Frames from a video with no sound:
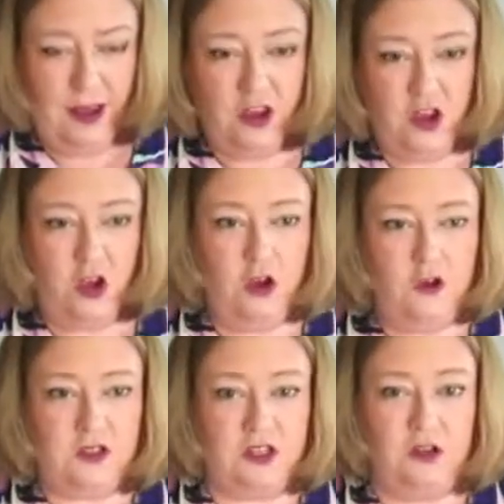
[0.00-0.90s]

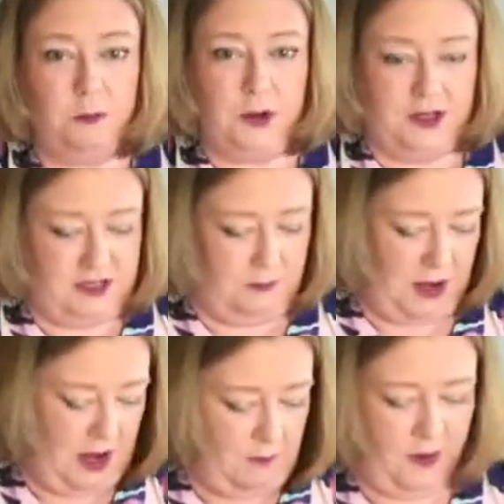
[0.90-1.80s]
use your butter
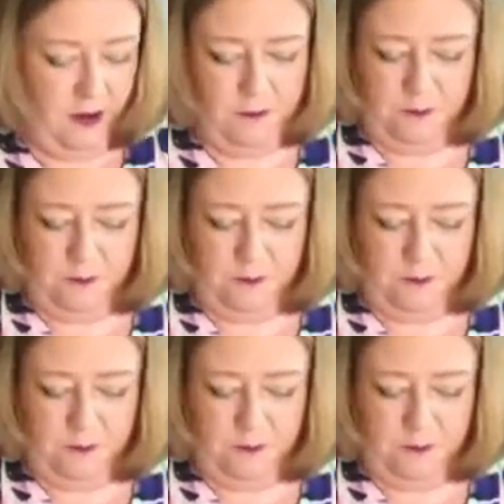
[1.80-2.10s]
paper.